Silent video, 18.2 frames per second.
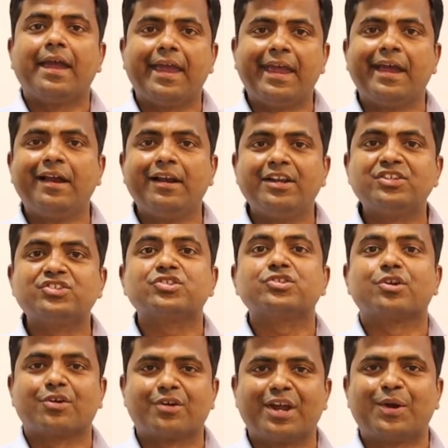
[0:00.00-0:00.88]
English
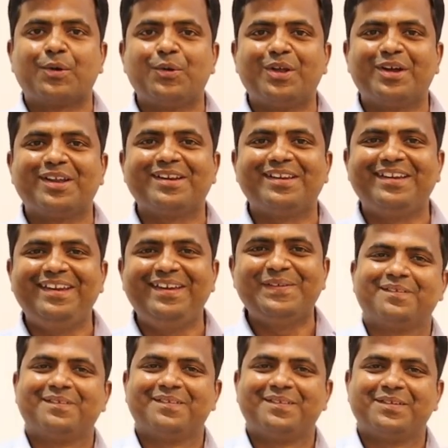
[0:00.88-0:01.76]

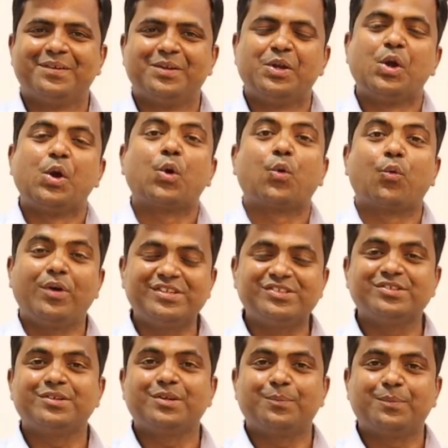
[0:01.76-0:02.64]
regularly?
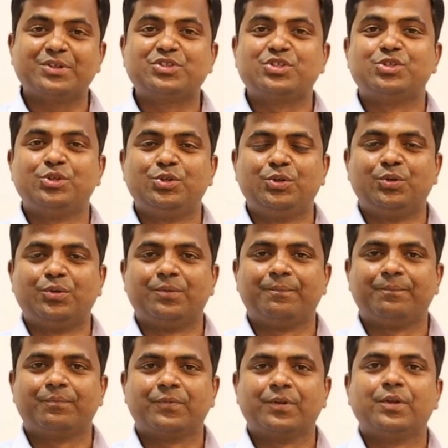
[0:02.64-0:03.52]
Question number two.